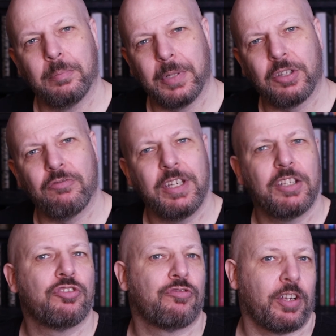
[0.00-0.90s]
But the
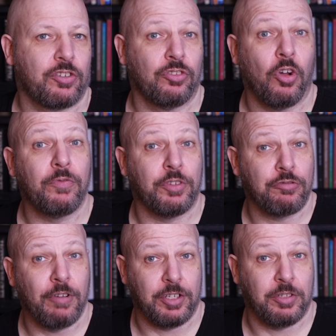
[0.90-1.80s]
reconstruction of the
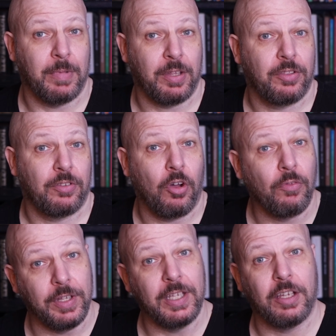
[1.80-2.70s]
creation myth
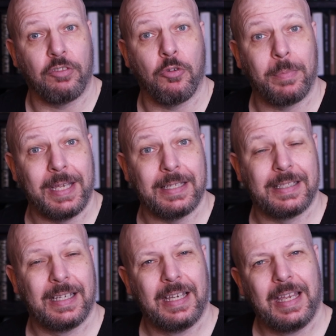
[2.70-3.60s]
of the
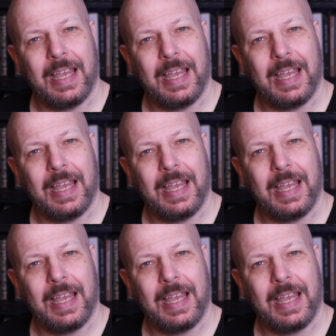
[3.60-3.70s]
Indo-Europeans